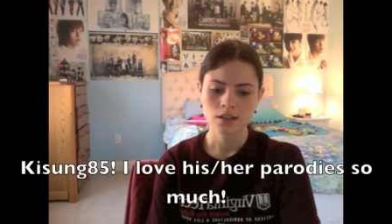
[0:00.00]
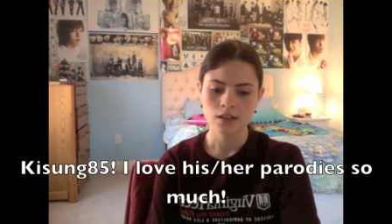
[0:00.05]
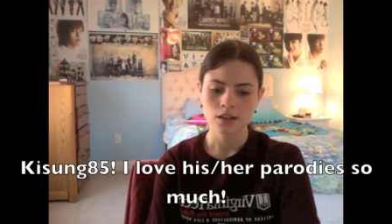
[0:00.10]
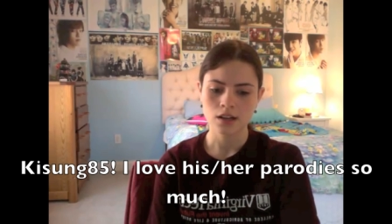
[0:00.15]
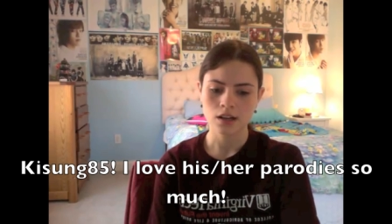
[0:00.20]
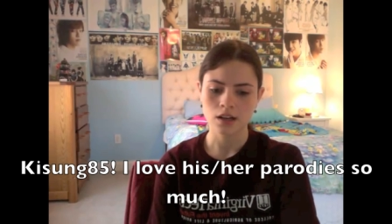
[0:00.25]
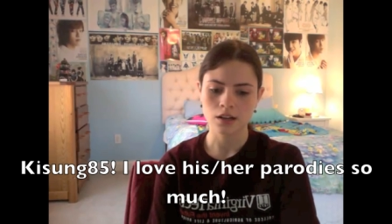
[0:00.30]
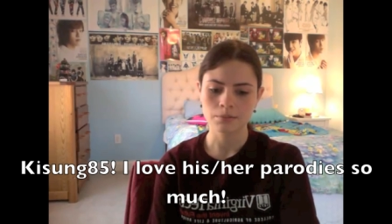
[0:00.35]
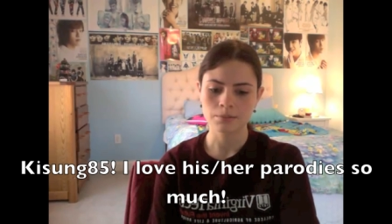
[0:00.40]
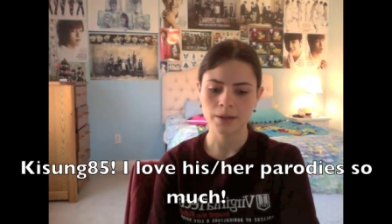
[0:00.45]

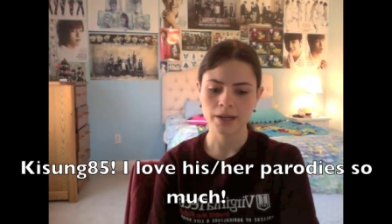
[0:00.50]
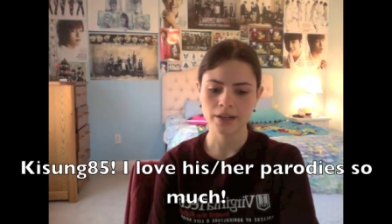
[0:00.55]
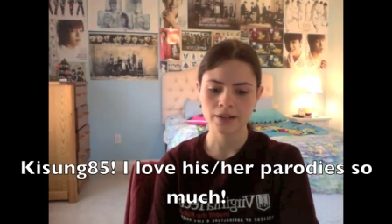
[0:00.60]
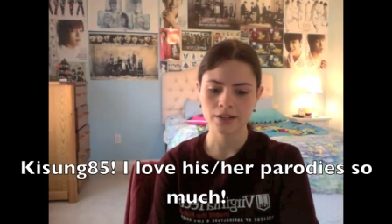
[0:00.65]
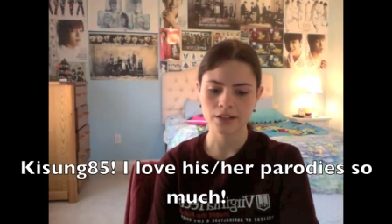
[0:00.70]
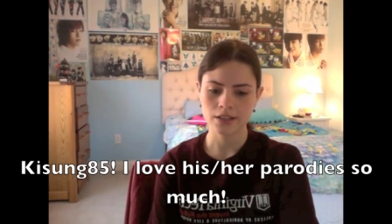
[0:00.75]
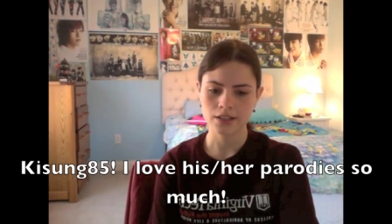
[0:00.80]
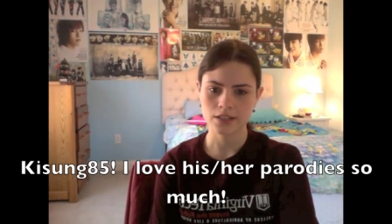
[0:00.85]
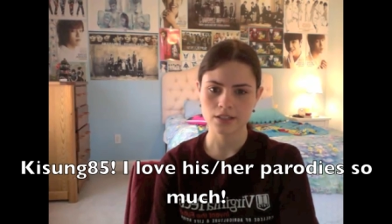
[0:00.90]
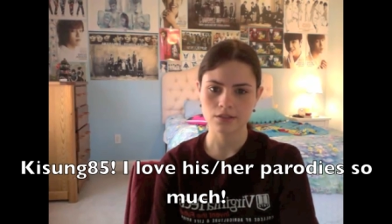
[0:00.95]
um,
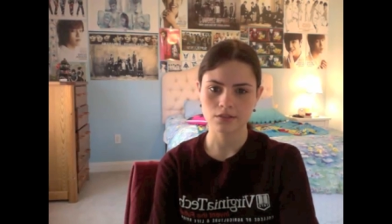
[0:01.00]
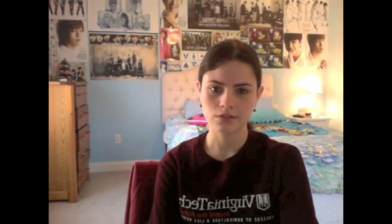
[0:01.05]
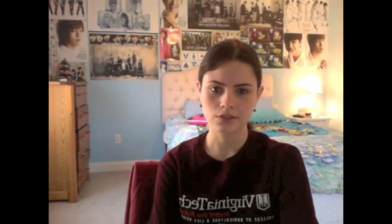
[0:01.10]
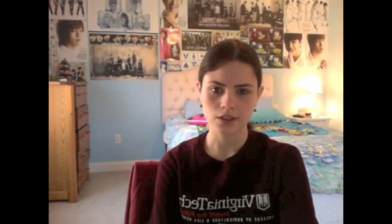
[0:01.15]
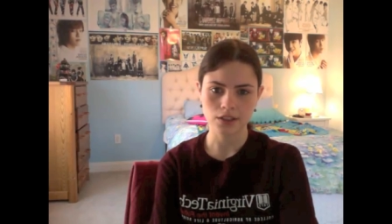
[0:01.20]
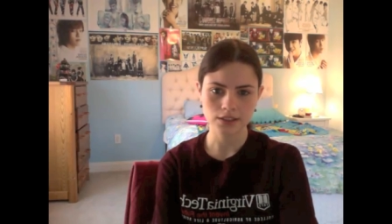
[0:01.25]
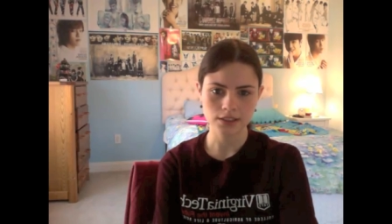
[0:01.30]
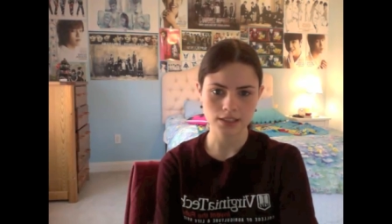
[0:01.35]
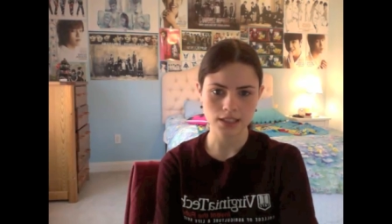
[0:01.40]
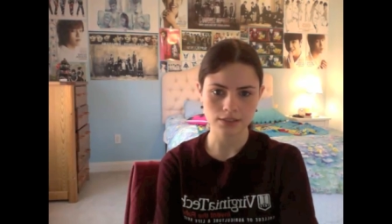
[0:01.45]
parodies of
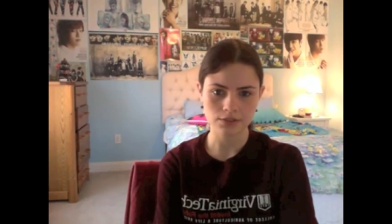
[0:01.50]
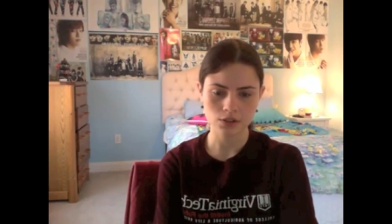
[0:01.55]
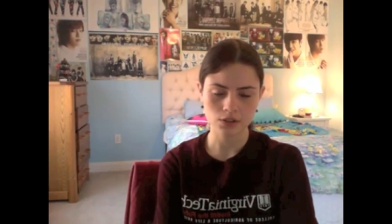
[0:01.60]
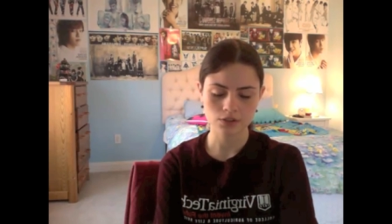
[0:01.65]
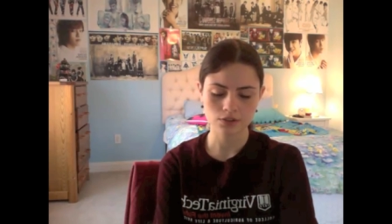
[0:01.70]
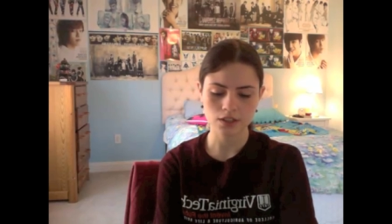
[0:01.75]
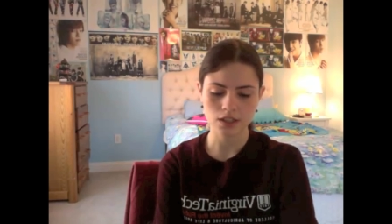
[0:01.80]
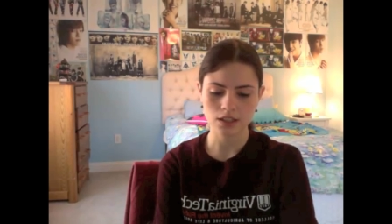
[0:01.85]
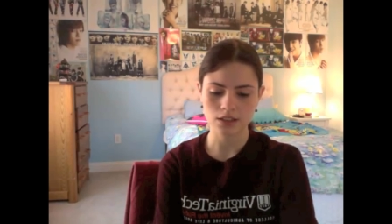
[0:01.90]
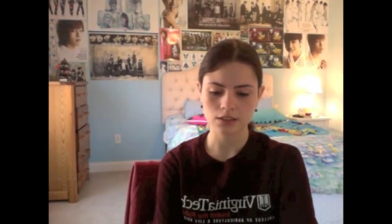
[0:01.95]
Run Devil
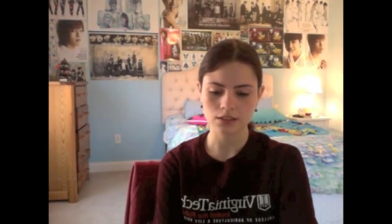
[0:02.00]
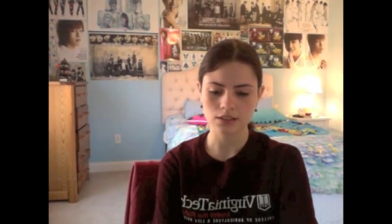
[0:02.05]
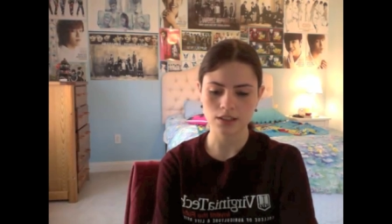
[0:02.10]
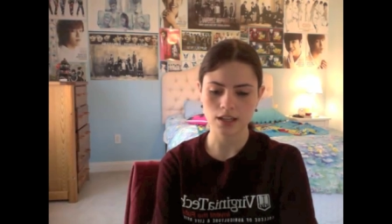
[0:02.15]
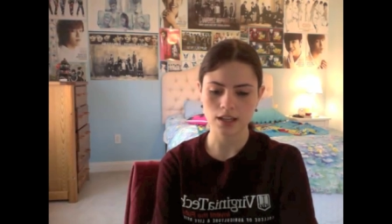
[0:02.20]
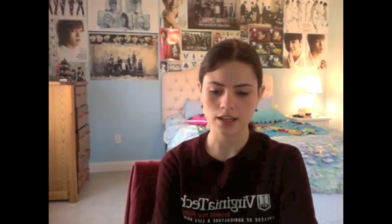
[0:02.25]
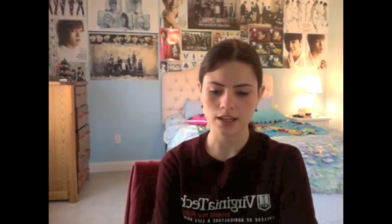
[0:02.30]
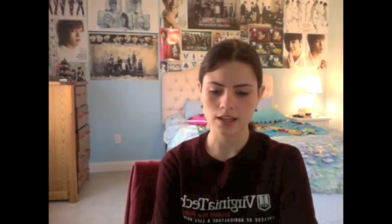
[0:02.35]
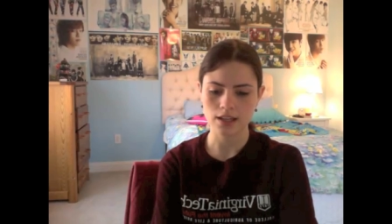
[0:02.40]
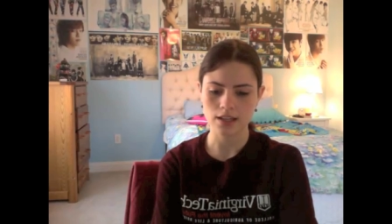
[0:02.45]
Run
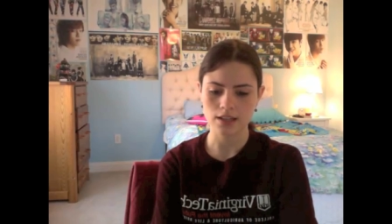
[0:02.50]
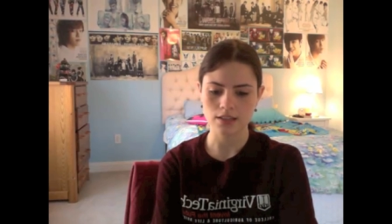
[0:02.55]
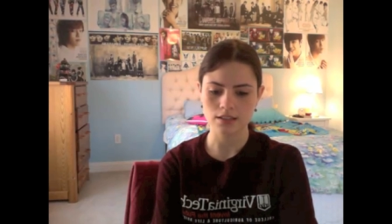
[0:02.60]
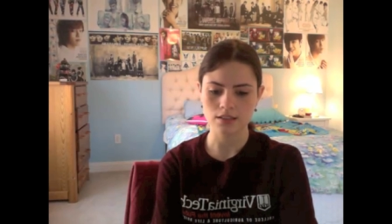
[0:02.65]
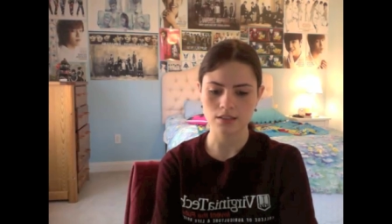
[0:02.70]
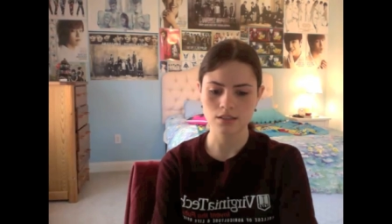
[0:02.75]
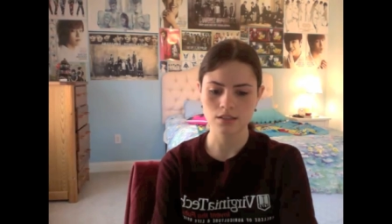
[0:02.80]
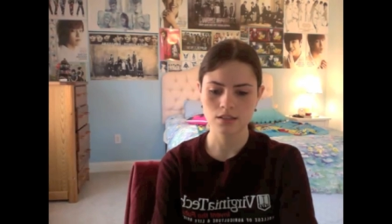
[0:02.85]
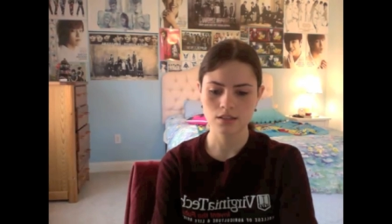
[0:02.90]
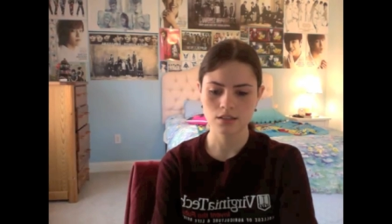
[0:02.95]

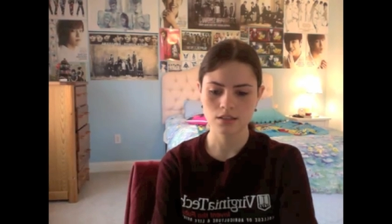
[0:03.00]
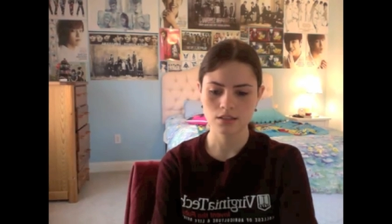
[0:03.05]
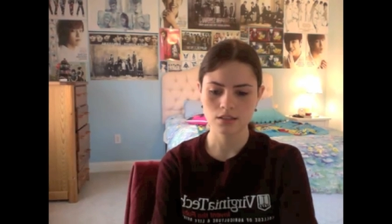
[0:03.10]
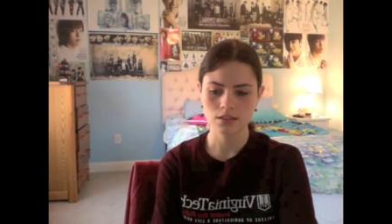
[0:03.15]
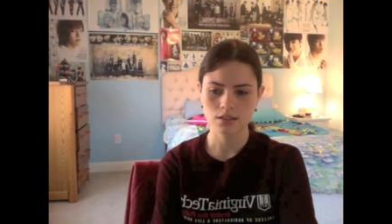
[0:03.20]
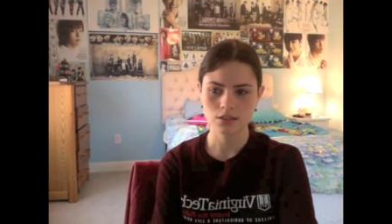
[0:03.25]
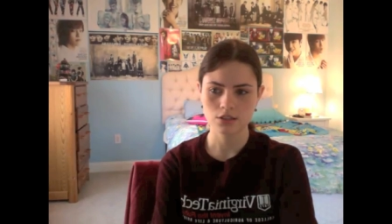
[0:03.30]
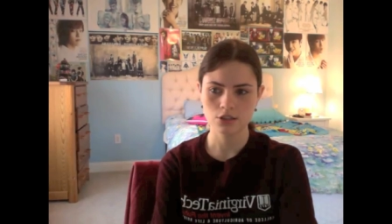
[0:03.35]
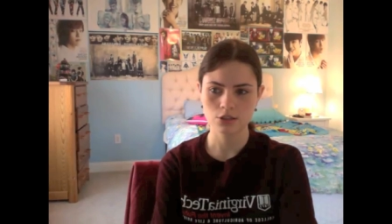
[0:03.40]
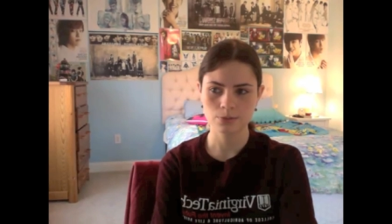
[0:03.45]
and
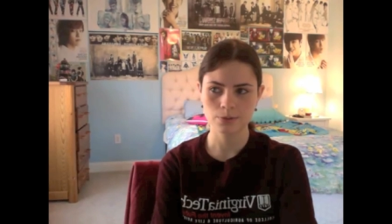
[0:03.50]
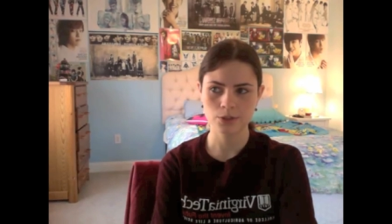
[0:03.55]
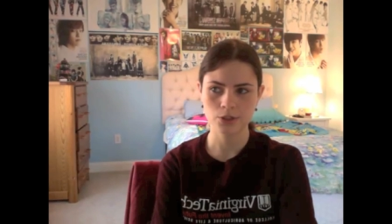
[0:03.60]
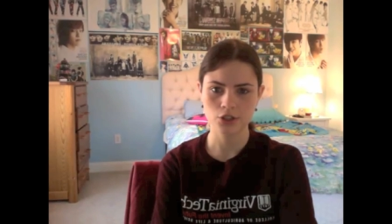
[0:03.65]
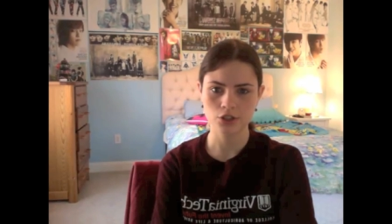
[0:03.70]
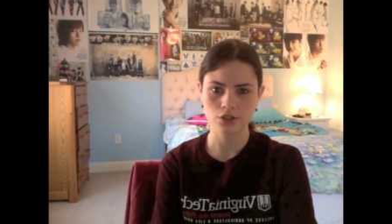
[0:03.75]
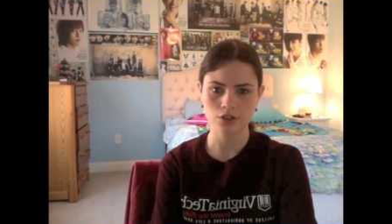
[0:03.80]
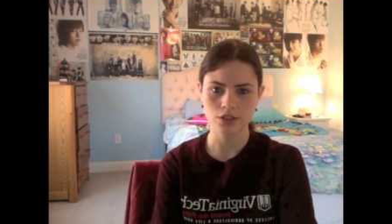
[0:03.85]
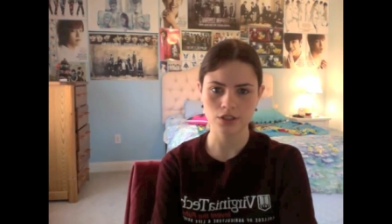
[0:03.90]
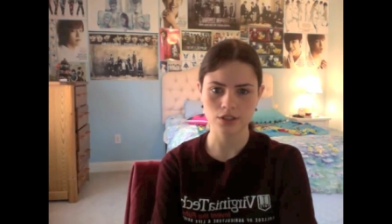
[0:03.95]
Super
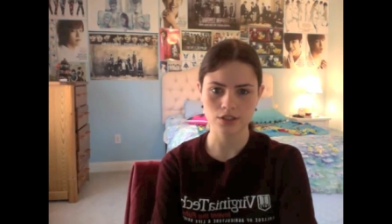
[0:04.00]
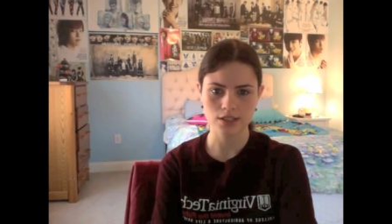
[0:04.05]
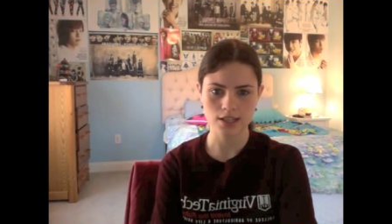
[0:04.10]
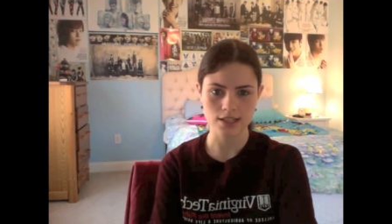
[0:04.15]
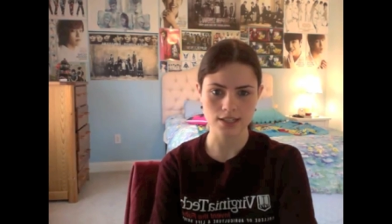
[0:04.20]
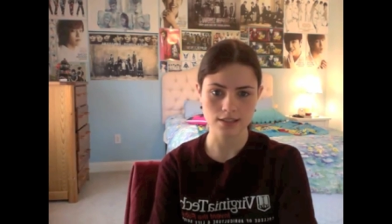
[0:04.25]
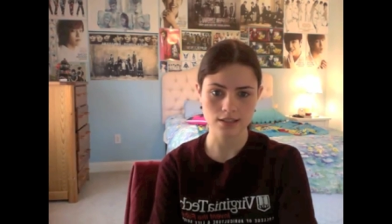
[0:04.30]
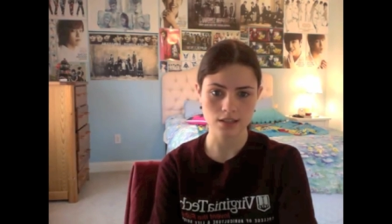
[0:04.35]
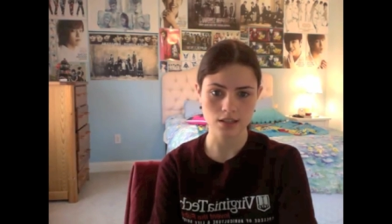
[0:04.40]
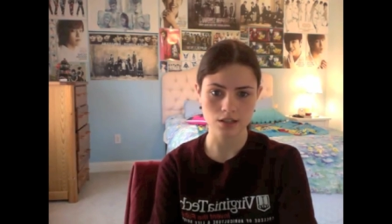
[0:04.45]
Junior's
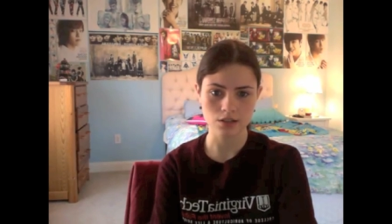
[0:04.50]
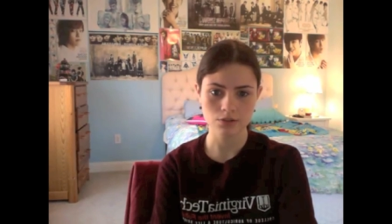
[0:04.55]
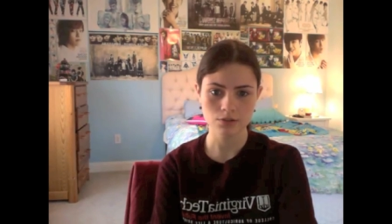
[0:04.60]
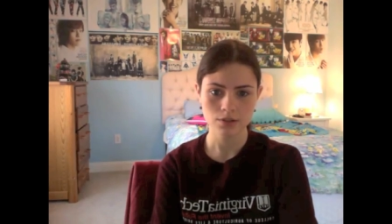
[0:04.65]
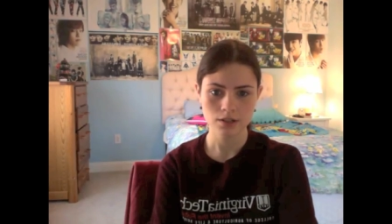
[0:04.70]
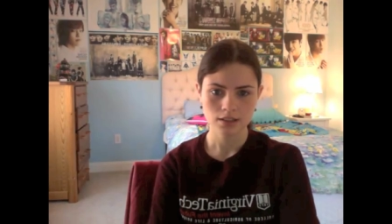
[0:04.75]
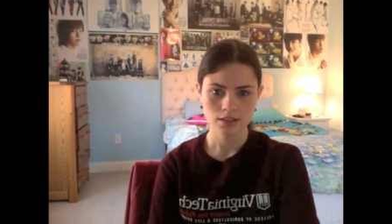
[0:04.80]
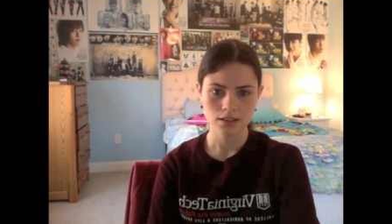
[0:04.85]
It's You.